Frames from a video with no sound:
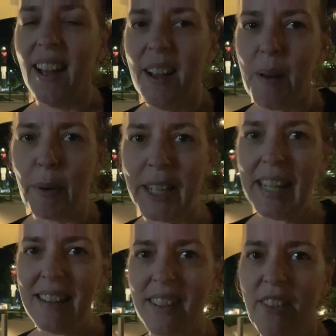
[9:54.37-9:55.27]
My body
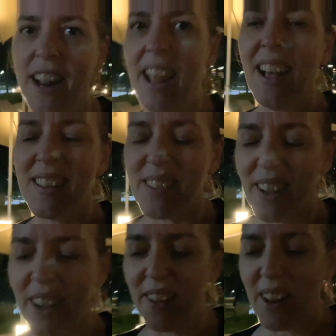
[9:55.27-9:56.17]
needs it right now, so
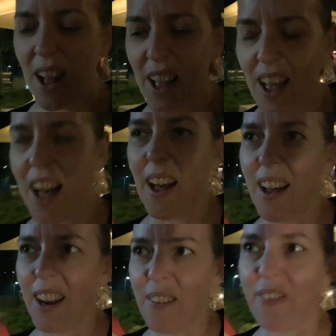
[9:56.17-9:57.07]
I
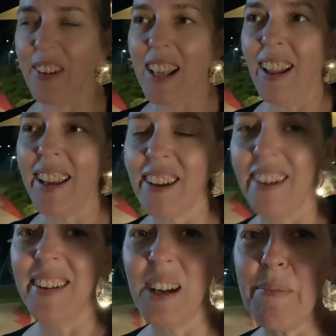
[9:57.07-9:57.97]
don't feel like
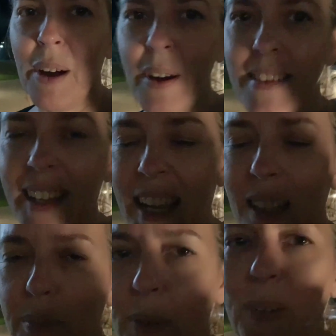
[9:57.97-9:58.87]
going, but once I get in the
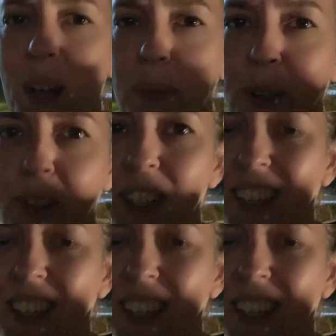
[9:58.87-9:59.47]
pool, I'll be good.